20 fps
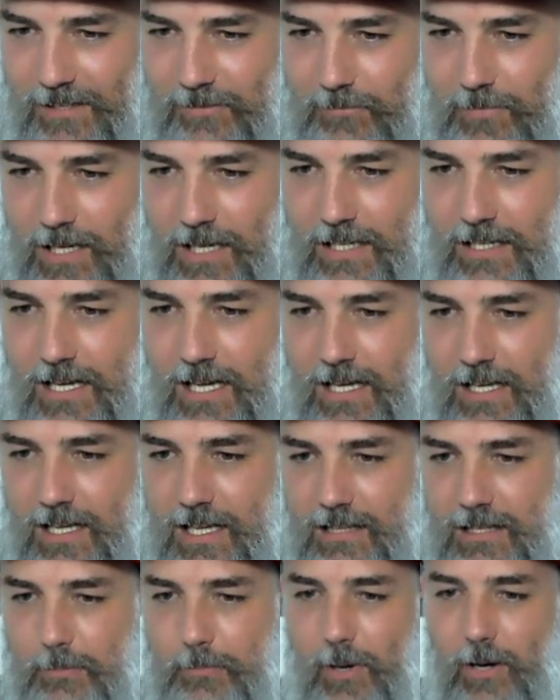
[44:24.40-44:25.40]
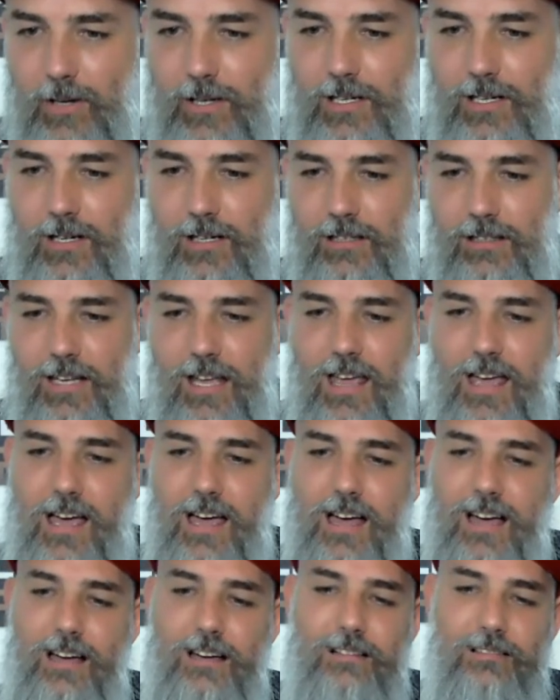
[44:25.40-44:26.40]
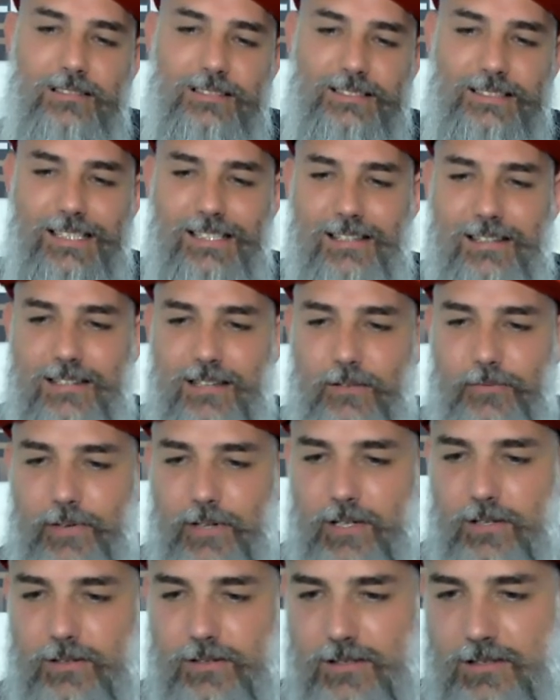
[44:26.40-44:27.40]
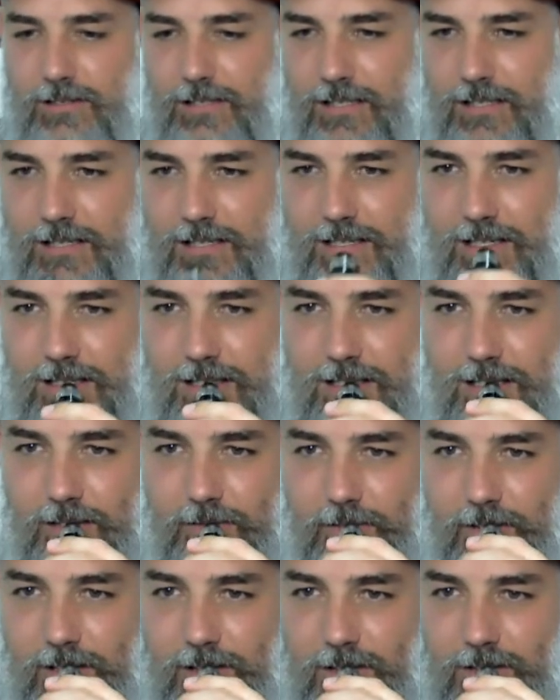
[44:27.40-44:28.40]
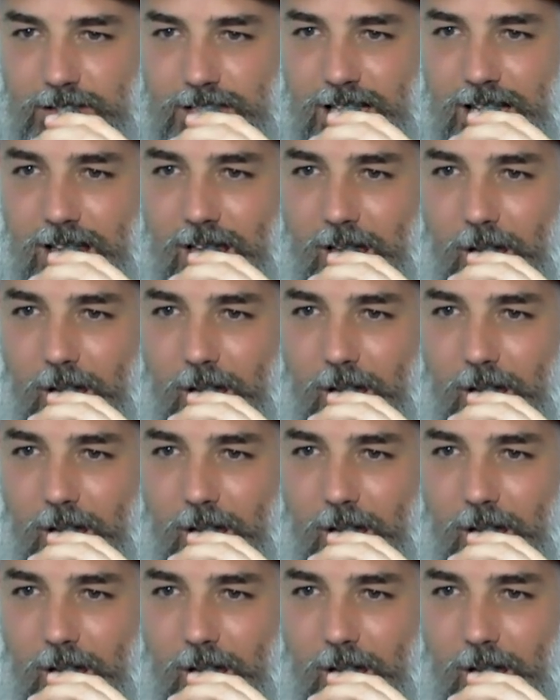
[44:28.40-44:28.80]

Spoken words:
Melinda, get the Bogan on. Yeah, it's difficult. It's just difficult.